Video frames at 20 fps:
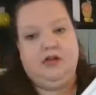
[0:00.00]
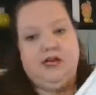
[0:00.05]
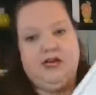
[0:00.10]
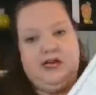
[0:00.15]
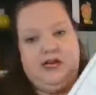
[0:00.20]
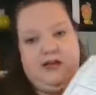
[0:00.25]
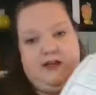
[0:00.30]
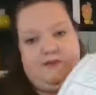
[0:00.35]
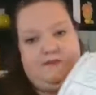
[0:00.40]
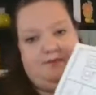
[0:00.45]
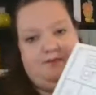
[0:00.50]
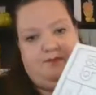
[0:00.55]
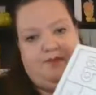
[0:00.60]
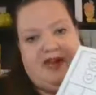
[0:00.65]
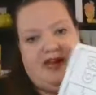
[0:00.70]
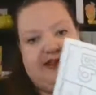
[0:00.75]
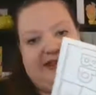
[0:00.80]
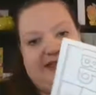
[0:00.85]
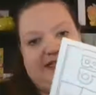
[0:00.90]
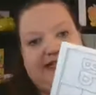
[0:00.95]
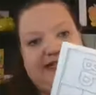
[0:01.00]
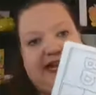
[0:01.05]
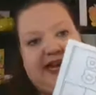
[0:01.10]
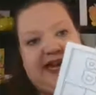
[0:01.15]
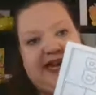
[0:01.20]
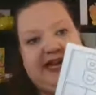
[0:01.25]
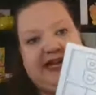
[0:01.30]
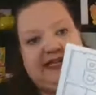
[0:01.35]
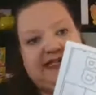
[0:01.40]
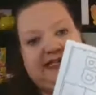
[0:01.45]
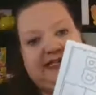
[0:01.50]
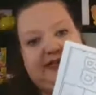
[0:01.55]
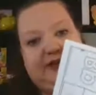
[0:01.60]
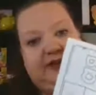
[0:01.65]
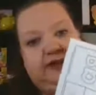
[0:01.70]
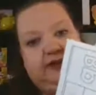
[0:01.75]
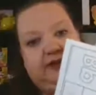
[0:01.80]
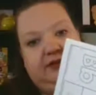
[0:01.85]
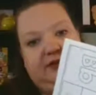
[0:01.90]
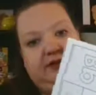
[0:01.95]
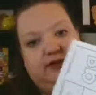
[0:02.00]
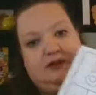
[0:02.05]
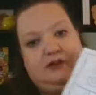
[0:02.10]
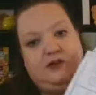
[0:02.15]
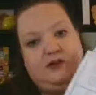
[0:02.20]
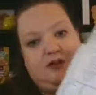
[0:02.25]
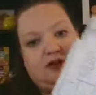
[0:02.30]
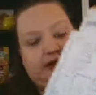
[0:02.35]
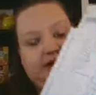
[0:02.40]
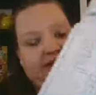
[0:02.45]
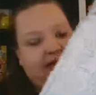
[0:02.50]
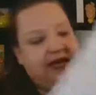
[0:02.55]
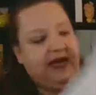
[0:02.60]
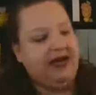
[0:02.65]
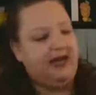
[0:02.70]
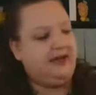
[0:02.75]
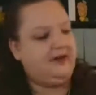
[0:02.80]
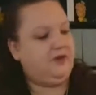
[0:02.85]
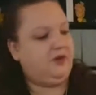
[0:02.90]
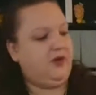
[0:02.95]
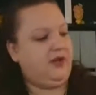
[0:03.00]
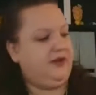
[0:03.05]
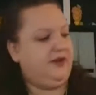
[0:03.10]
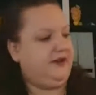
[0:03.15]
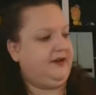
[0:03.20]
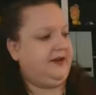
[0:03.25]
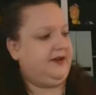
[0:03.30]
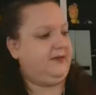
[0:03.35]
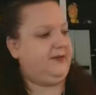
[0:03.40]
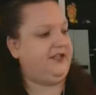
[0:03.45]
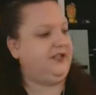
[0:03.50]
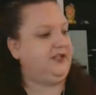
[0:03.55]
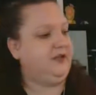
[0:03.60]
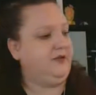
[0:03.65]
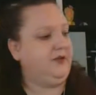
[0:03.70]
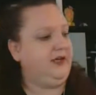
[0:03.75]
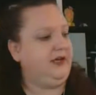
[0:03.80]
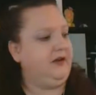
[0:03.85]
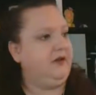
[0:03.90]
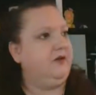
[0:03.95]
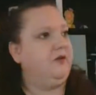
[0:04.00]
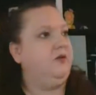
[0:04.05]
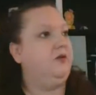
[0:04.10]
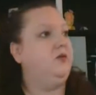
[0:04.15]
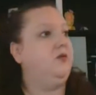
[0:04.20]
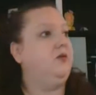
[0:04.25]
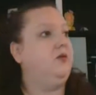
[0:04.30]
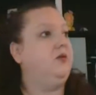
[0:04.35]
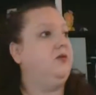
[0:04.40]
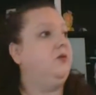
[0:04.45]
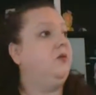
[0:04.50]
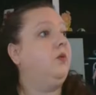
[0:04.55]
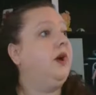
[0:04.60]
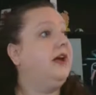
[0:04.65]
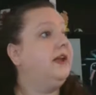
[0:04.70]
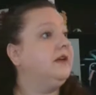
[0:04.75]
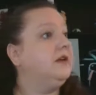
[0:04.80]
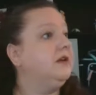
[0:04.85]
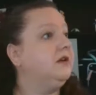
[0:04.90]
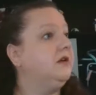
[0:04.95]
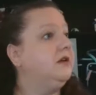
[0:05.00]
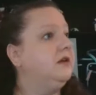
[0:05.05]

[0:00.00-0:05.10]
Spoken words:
by the days and what they're going to be doing. What?